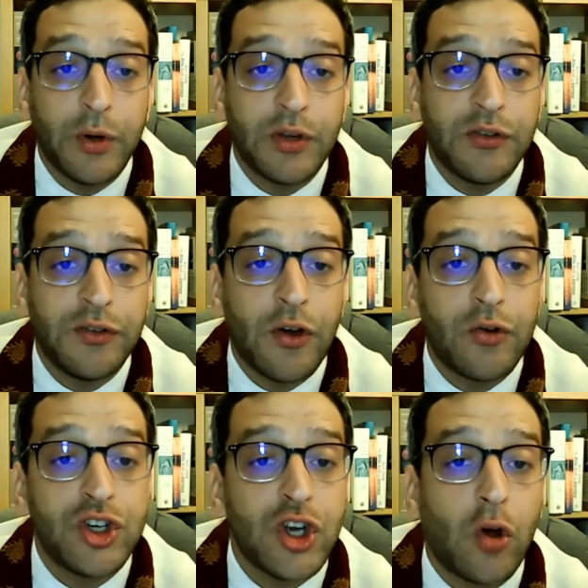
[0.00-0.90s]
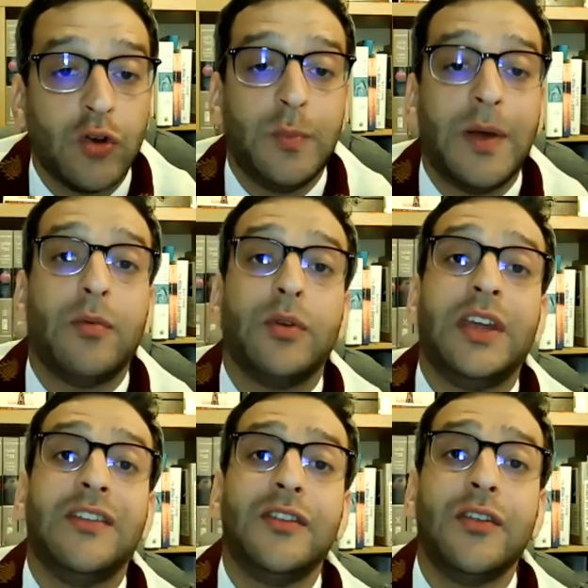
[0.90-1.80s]
was so shocked by what he
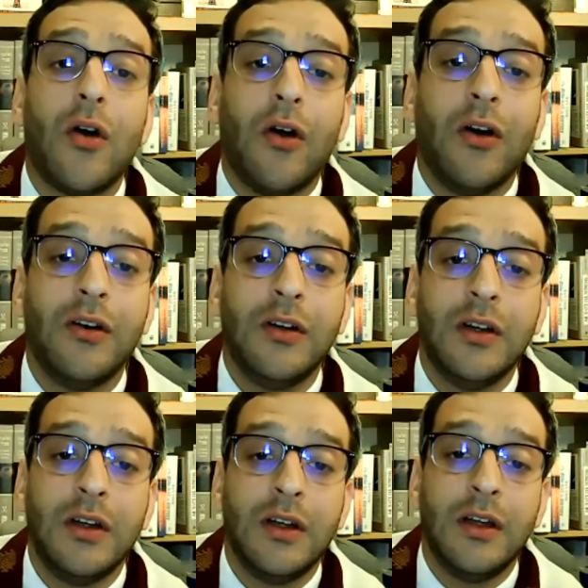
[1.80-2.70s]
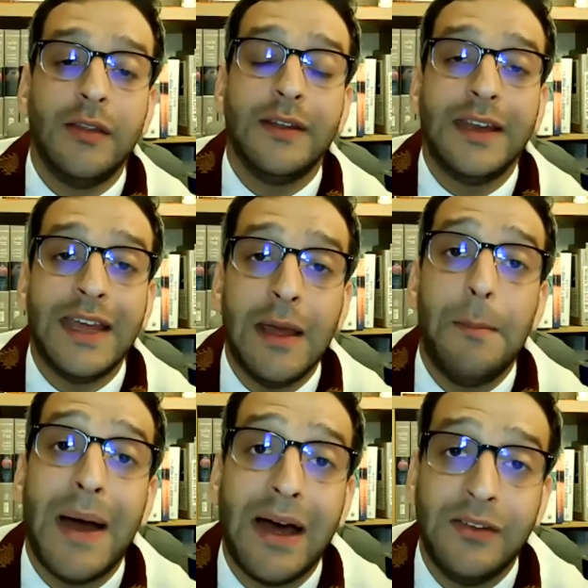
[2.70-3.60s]
saw that he
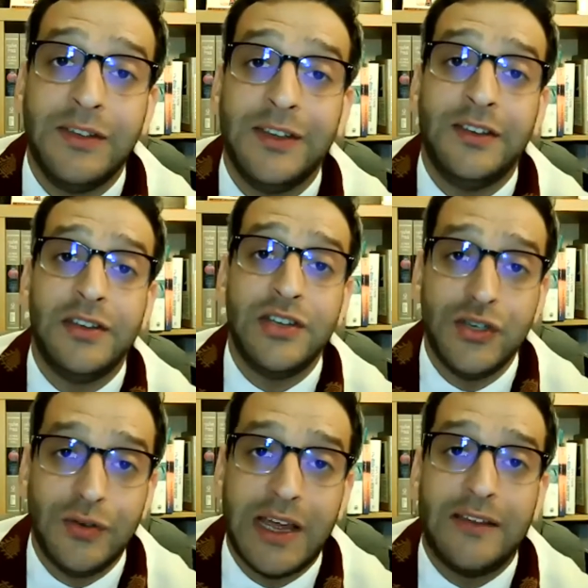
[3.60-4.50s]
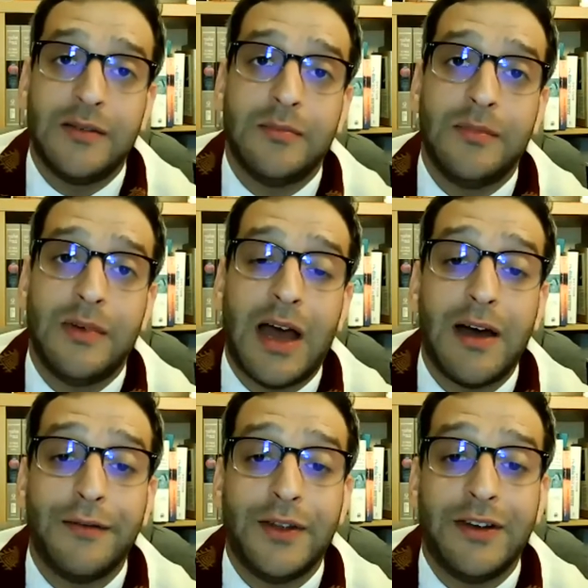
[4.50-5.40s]
abandoned Judaism
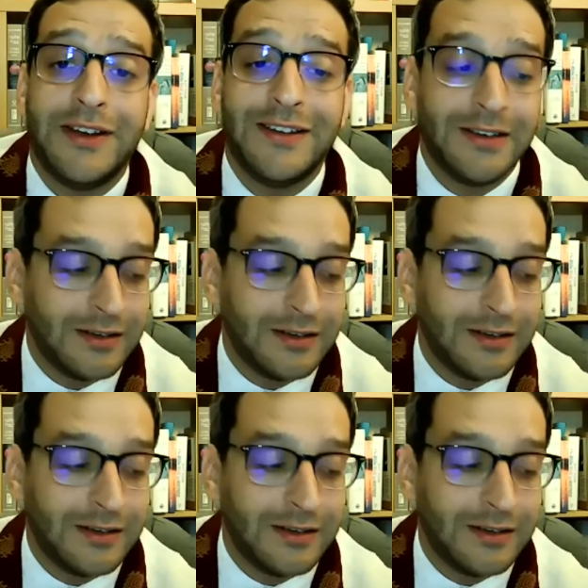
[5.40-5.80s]
after it.